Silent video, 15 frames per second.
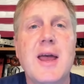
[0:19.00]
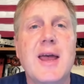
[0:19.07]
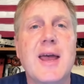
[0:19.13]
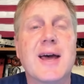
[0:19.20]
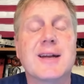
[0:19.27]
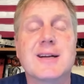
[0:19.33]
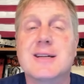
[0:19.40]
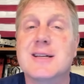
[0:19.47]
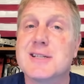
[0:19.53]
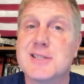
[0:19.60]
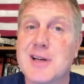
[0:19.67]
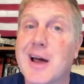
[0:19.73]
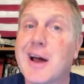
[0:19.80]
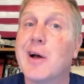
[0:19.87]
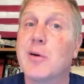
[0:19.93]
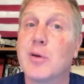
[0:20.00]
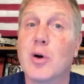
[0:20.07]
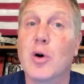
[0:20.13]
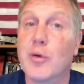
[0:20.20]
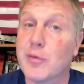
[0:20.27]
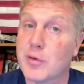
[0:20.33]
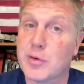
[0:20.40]
and a desire to
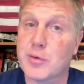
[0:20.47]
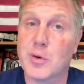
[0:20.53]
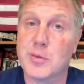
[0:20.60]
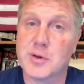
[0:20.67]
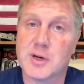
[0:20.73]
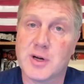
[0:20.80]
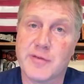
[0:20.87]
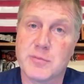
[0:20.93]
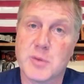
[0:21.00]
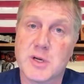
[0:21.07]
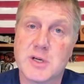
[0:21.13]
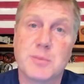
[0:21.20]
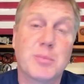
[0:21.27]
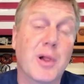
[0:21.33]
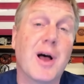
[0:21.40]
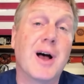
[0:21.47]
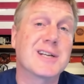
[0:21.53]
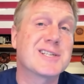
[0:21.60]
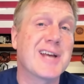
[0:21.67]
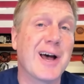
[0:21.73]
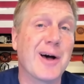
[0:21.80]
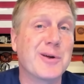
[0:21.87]
overthrow the government.
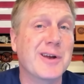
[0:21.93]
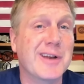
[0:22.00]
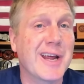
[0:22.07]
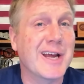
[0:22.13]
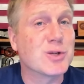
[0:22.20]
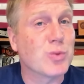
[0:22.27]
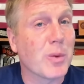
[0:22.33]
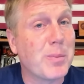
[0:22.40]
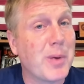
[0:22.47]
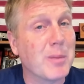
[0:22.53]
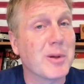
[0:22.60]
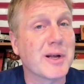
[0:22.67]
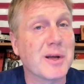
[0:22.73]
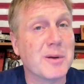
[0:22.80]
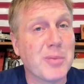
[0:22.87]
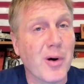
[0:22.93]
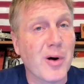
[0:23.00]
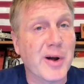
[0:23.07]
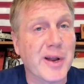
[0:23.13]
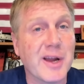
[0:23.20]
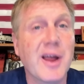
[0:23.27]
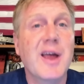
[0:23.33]
Plus, how today's Republican
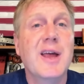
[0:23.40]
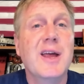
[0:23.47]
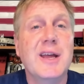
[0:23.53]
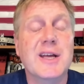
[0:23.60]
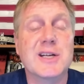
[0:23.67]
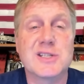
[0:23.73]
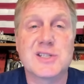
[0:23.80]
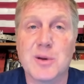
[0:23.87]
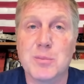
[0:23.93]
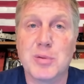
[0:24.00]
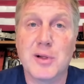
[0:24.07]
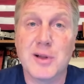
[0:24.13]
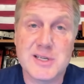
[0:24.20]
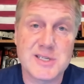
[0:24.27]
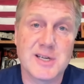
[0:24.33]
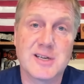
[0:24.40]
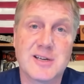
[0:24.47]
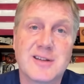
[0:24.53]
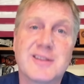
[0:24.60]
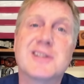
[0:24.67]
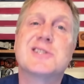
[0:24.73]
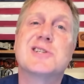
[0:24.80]
Party is complicit.
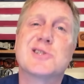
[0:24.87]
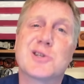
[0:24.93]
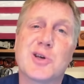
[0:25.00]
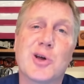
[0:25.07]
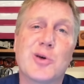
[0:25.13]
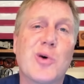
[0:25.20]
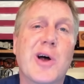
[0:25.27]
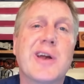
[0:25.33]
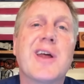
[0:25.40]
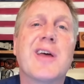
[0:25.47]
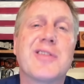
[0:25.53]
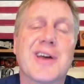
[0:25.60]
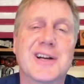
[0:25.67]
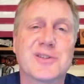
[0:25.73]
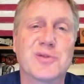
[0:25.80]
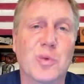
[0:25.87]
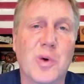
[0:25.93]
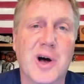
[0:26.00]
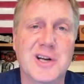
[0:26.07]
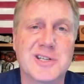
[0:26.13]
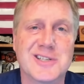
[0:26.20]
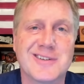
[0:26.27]
This is a good one. Thanks for
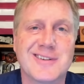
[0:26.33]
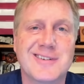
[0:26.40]
watching.